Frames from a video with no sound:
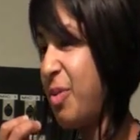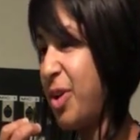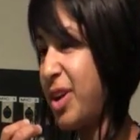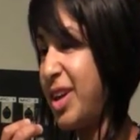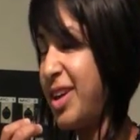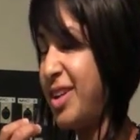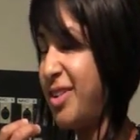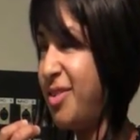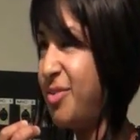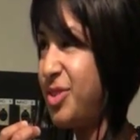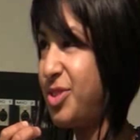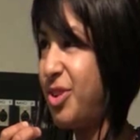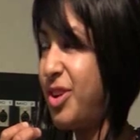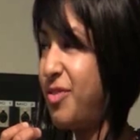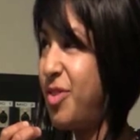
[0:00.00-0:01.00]
We work in,
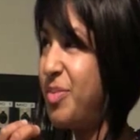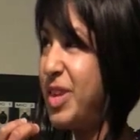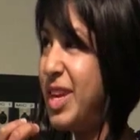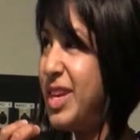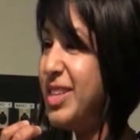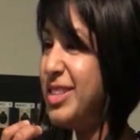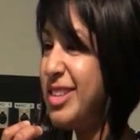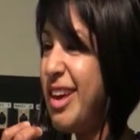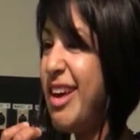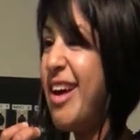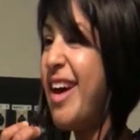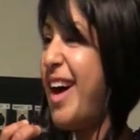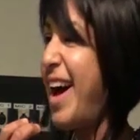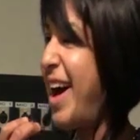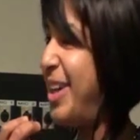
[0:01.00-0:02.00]
starting from the east,
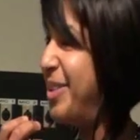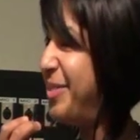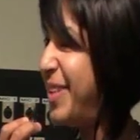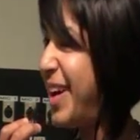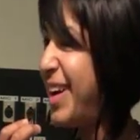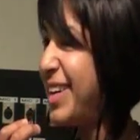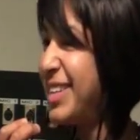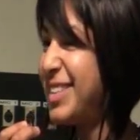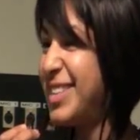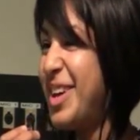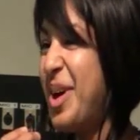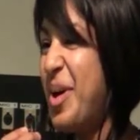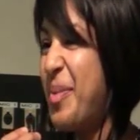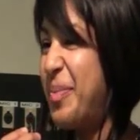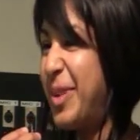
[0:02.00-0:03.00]
Halifax,
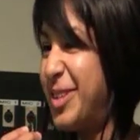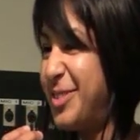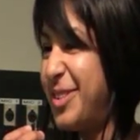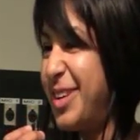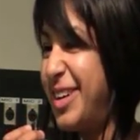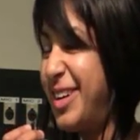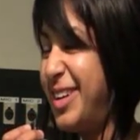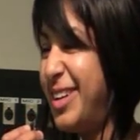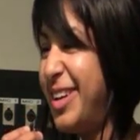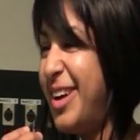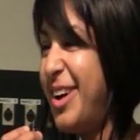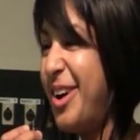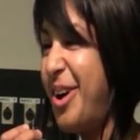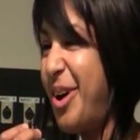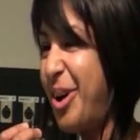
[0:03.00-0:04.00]

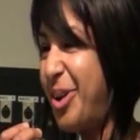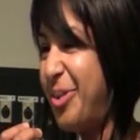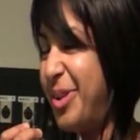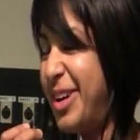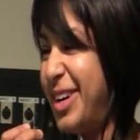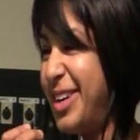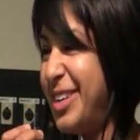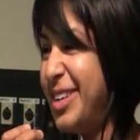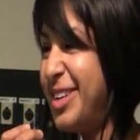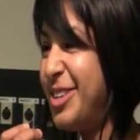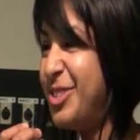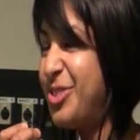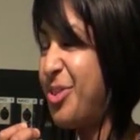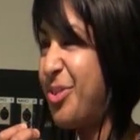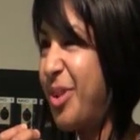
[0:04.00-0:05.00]
Montreal, Ottawa,
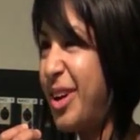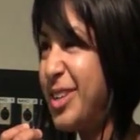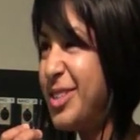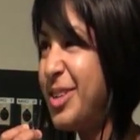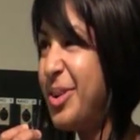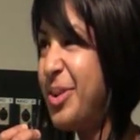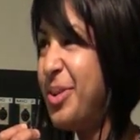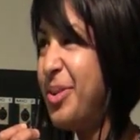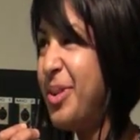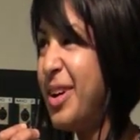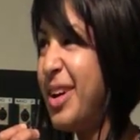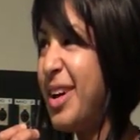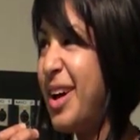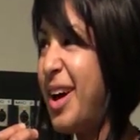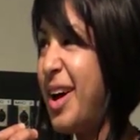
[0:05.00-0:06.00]

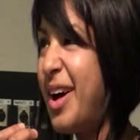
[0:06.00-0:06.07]
Toronto,